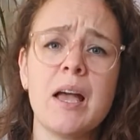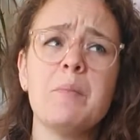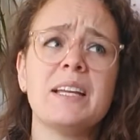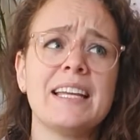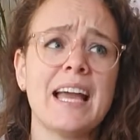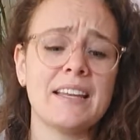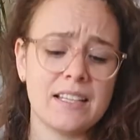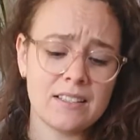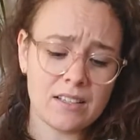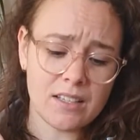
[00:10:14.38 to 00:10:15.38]
But again,
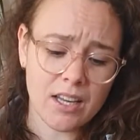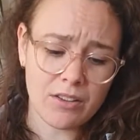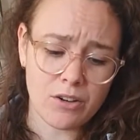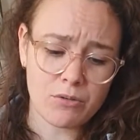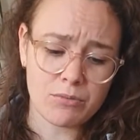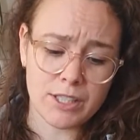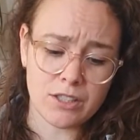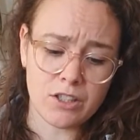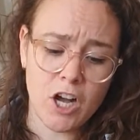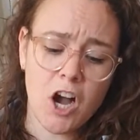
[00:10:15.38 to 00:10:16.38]
it's another
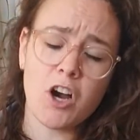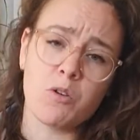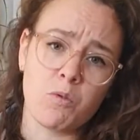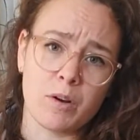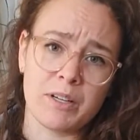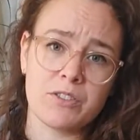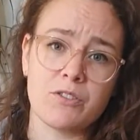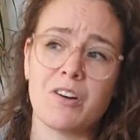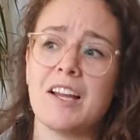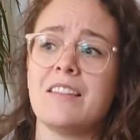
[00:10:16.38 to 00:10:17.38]
real heartwarming
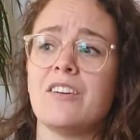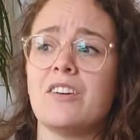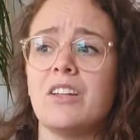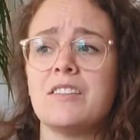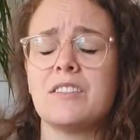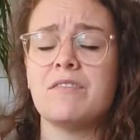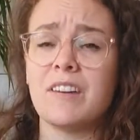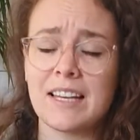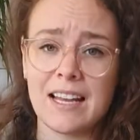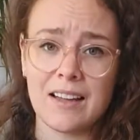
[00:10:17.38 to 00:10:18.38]
story. There are lots of
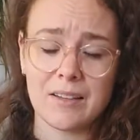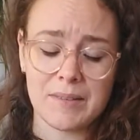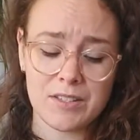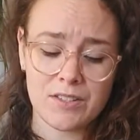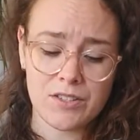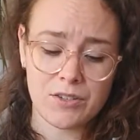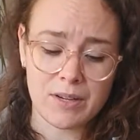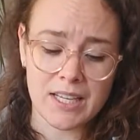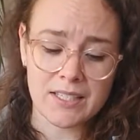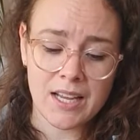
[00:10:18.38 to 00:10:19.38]
funny elements to
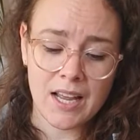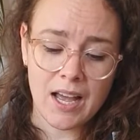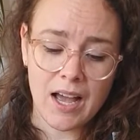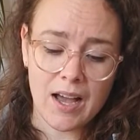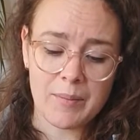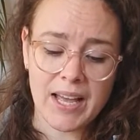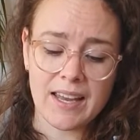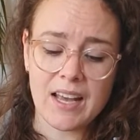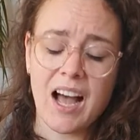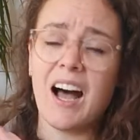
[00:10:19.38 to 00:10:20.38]
it.
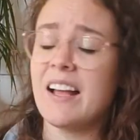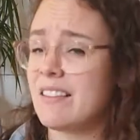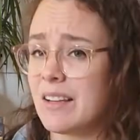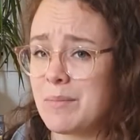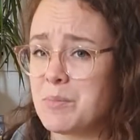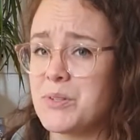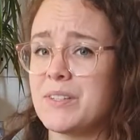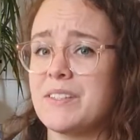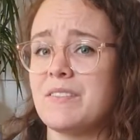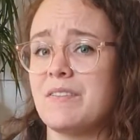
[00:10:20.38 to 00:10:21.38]
And I think Mabel
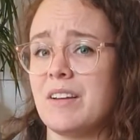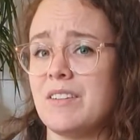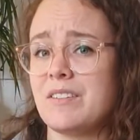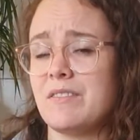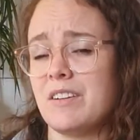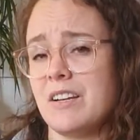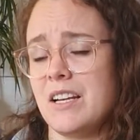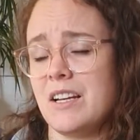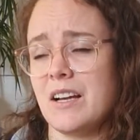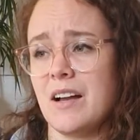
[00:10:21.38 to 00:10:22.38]
is a
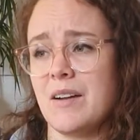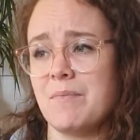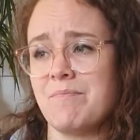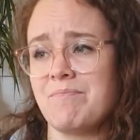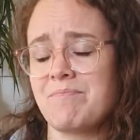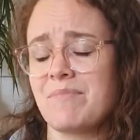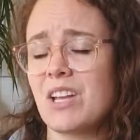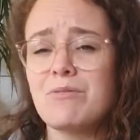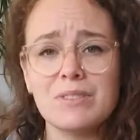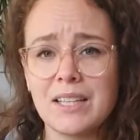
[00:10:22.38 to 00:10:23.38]
very
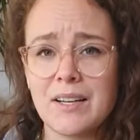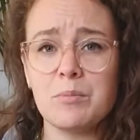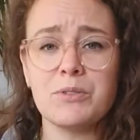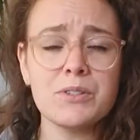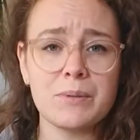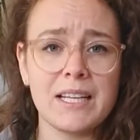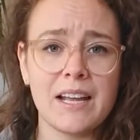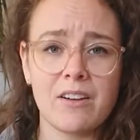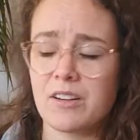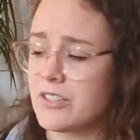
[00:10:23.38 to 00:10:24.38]
relatable, sweet
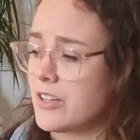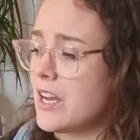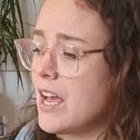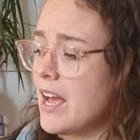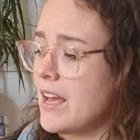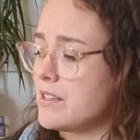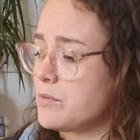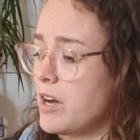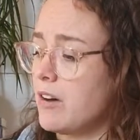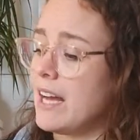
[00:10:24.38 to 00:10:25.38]
character as
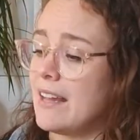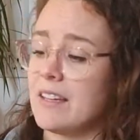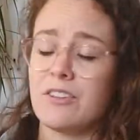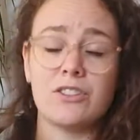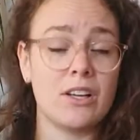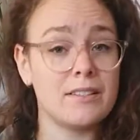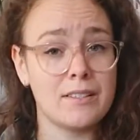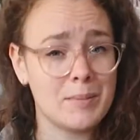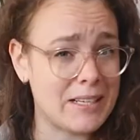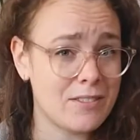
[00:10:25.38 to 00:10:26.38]
well. And there's lots of
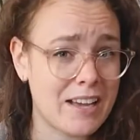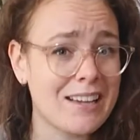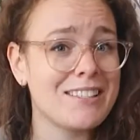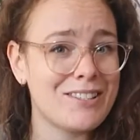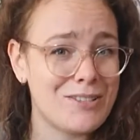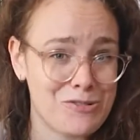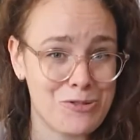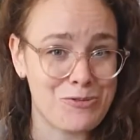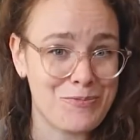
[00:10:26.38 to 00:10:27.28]
space facts too.